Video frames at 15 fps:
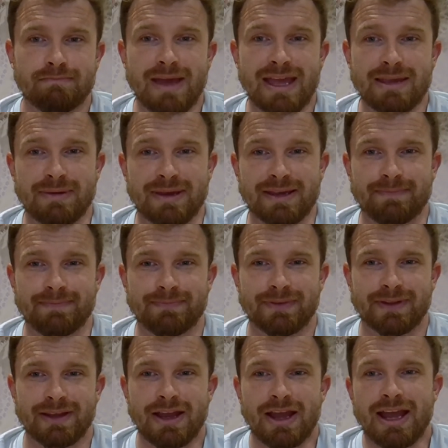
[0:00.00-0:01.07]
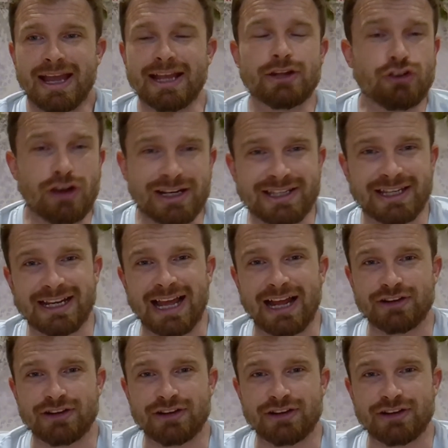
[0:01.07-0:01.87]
Maybe. Interestingly,